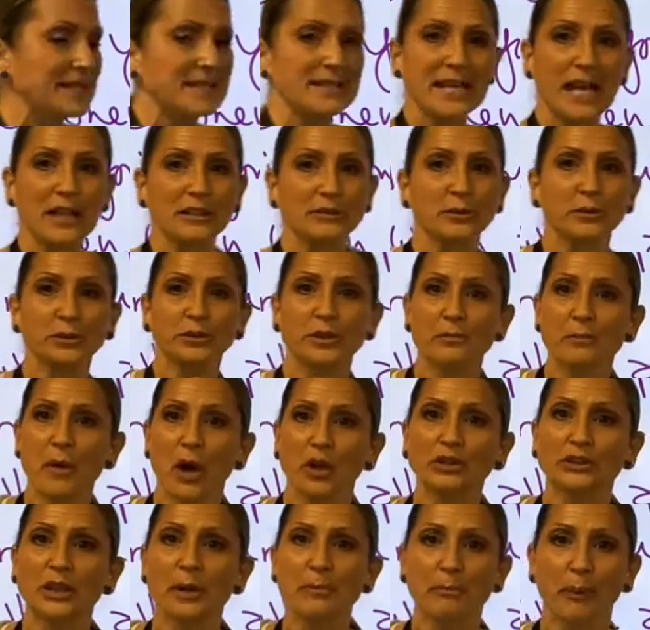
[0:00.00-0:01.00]
decimals, the
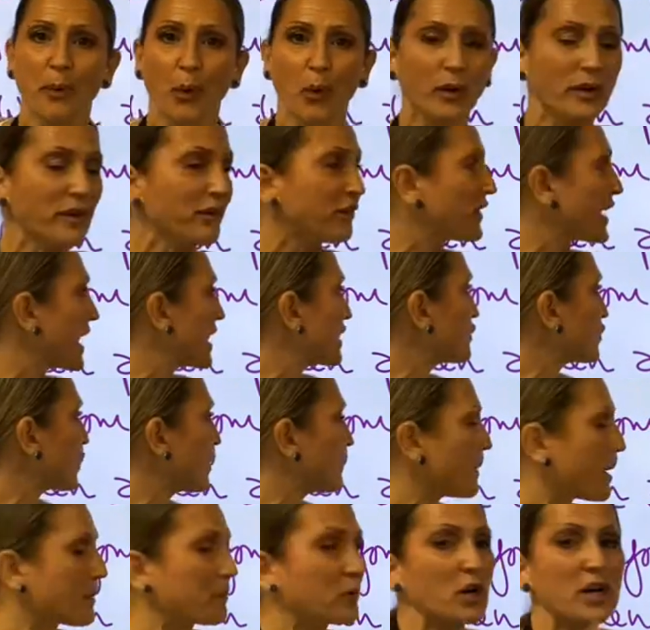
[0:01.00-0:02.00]
most important thing to
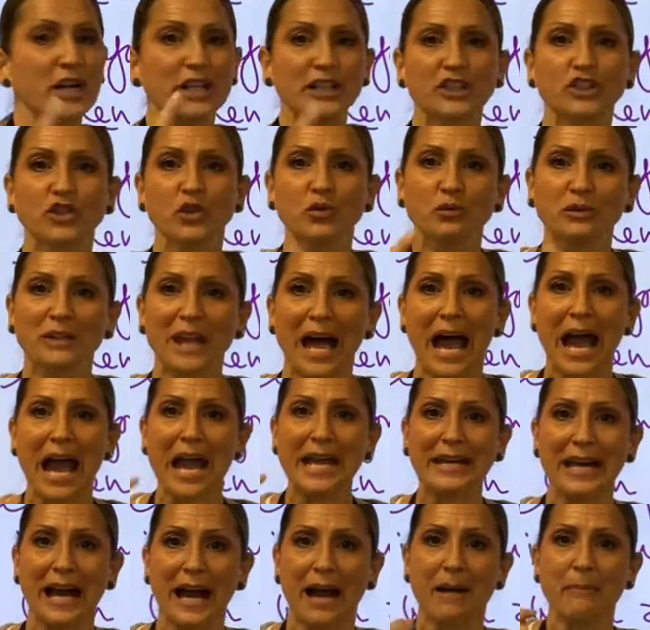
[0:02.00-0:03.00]
remember is to
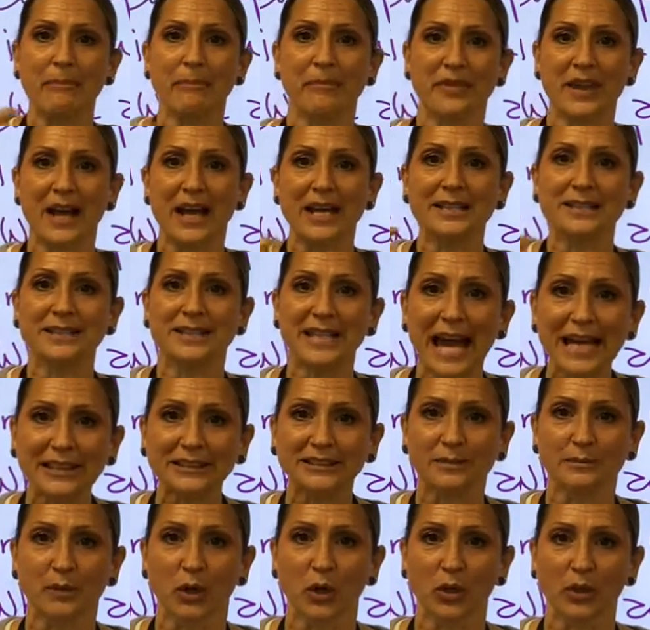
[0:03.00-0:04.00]
line up the
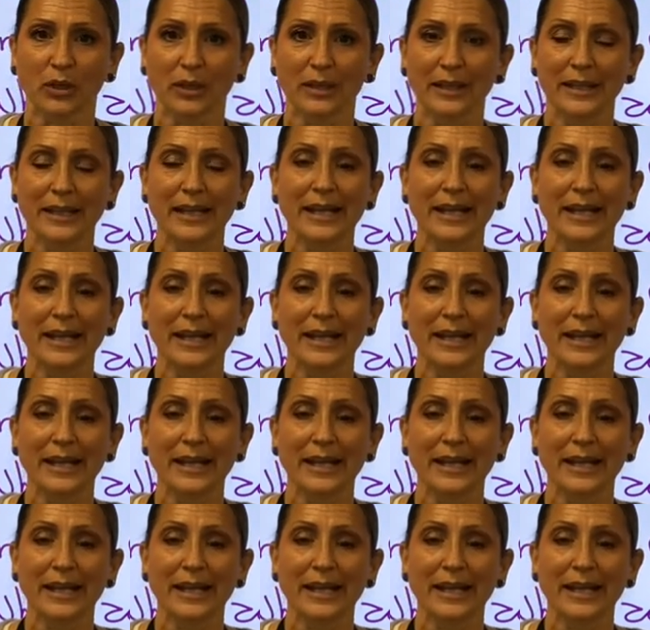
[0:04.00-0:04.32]
decimal.